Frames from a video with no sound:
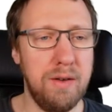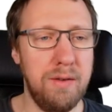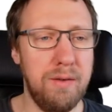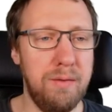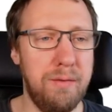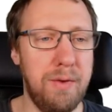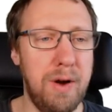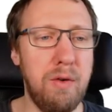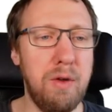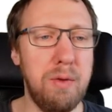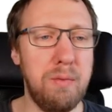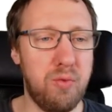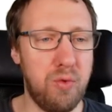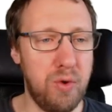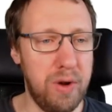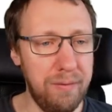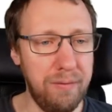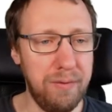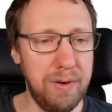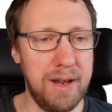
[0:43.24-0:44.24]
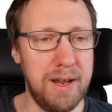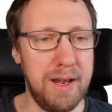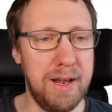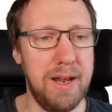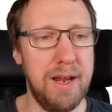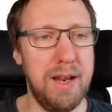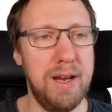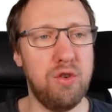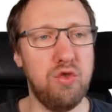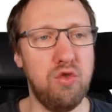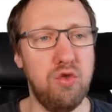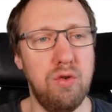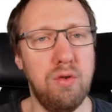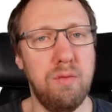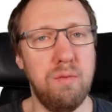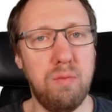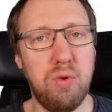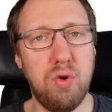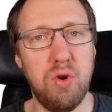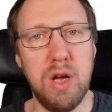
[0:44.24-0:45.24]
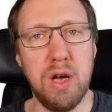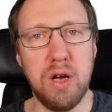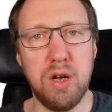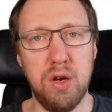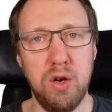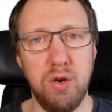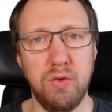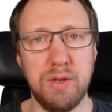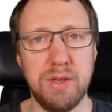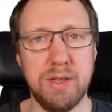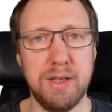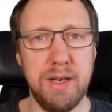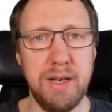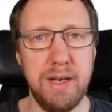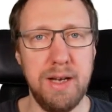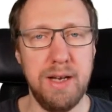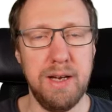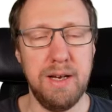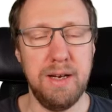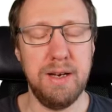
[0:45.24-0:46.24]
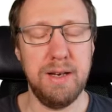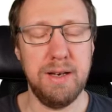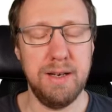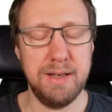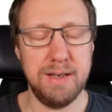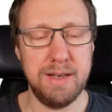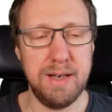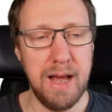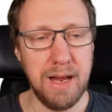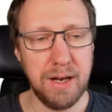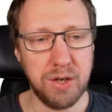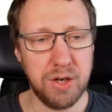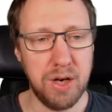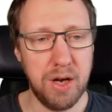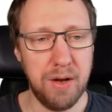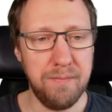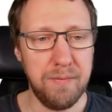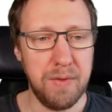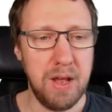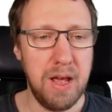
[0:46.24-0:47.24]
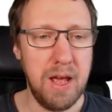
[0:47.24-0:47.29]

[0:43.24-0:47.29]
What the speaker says: very briefly into polar codes in this lecture,